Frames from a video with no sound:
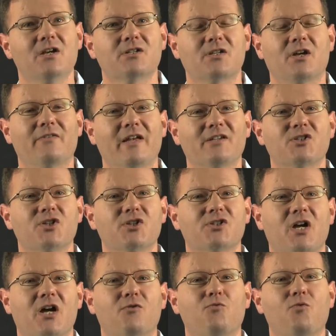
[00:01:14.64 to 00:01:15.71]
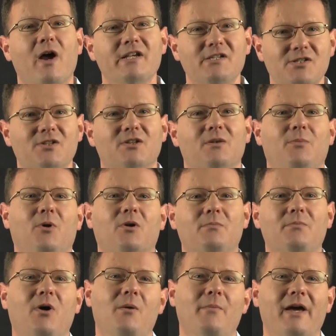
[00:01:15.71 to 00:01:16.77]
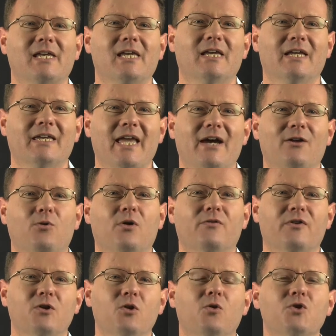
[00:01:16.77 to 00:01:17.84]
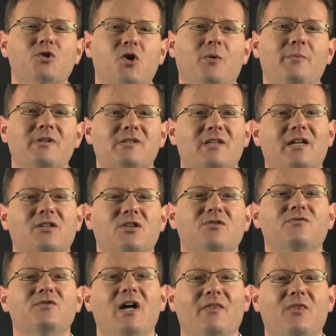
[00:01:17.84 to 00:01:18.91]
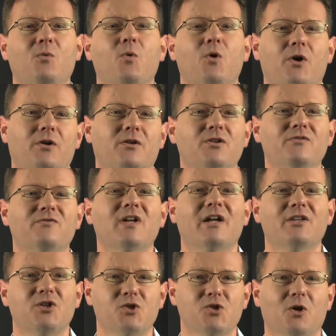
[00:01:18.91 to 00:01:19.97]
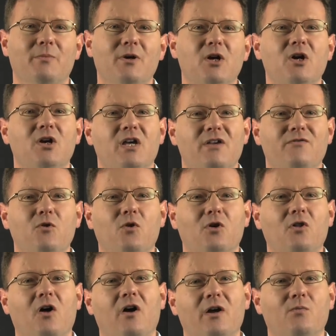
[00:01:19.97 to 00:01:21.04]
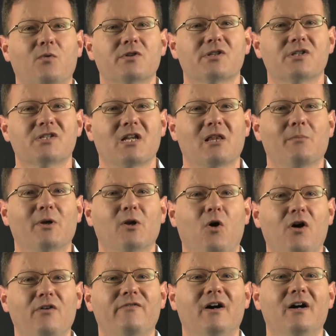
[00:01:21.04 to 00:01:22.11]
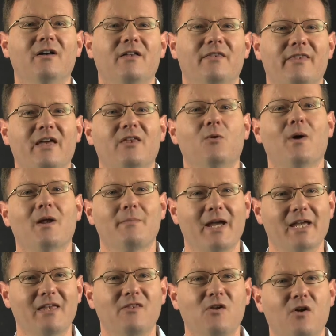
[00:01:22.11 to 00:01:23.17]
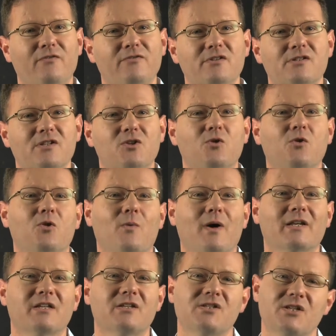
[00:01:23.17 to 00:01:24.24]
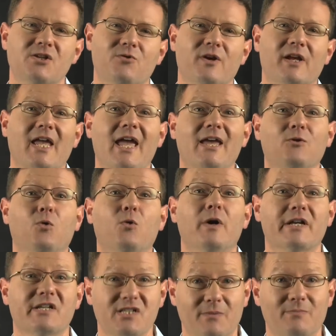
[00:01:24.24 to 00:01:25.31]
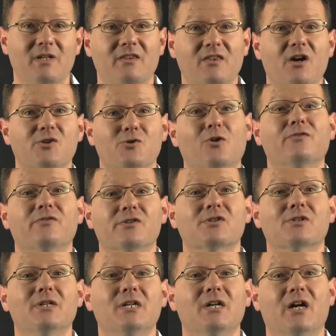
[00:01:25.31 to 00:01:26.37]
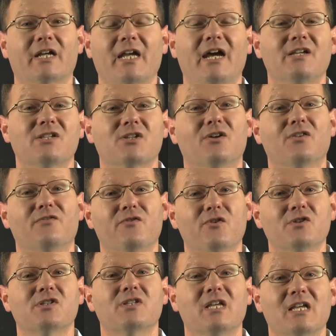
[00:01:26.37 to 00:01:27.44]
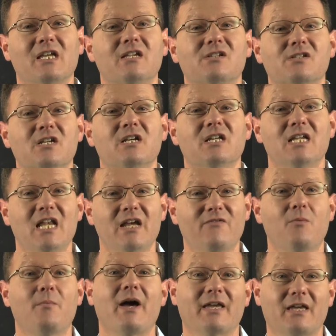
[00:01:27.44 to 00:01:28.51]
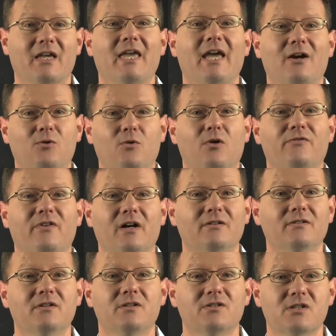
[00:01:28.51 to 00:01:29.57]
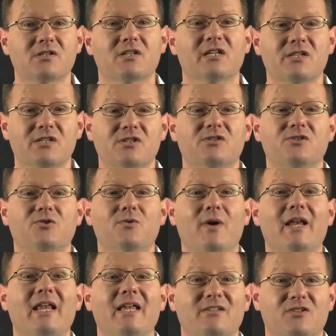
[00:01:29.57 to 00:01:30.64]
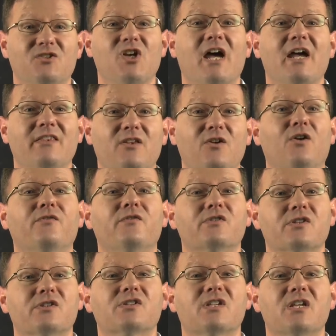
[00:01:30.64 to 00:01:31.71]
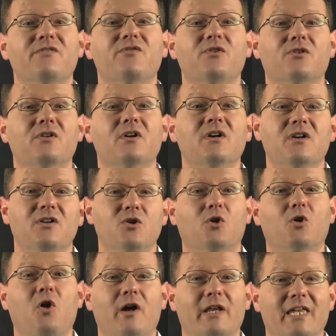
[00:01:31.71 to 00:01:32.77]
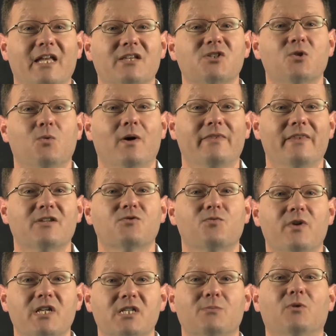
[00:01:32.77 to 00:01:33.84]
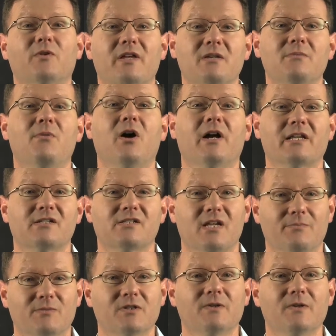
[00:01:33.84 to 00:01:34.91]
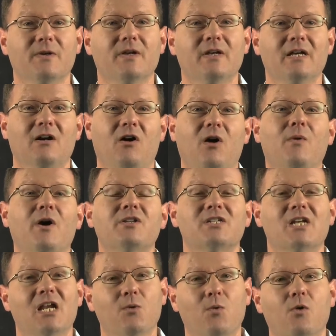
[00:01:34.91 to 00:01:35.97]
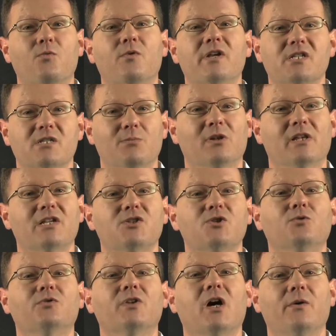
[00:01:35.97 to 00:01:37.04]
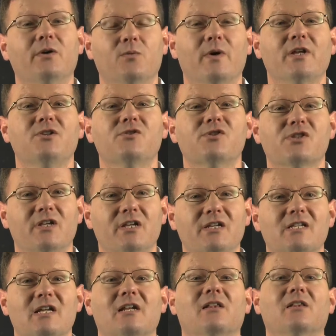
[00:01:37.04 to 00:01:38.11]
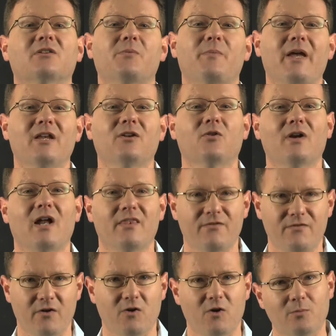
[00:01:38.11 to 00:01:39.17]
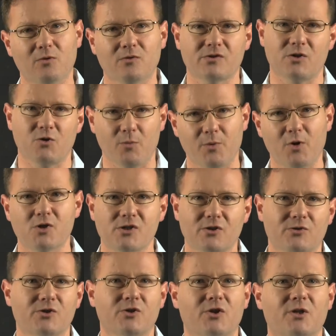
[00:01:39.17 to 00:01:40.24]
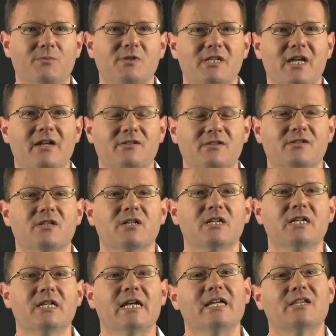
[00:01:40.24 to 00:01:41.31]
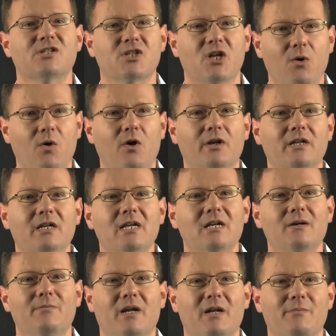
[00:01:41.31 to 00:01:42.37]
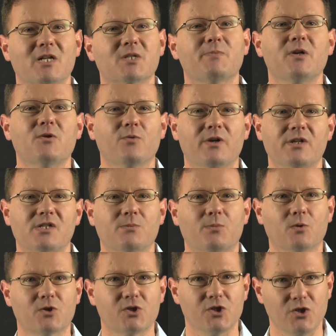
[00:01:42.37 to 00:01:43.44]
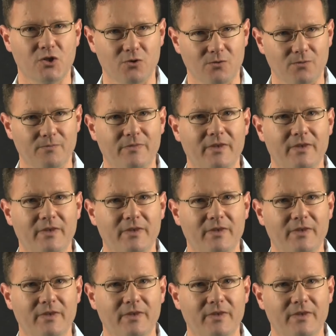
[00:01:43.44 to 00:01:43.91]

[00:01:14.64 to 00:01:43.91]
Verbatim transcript: So that's just a race to the bottom by making a counteroffer. Your job is that you've done the work. You've done your job. If your client wants a settlement offer, they're the one making the offers and you're the one considering and or accepting those offers. Okay, so the first thing is never make a counteroffer. Just listen to and entertain the offers and see if your client gets to one that's reasonable that you might accept. I won't tell you what reasonable is, you'll know it when you see it and it'll depend on other variables and your personal circumstances and so on. But it must be reasonable to you.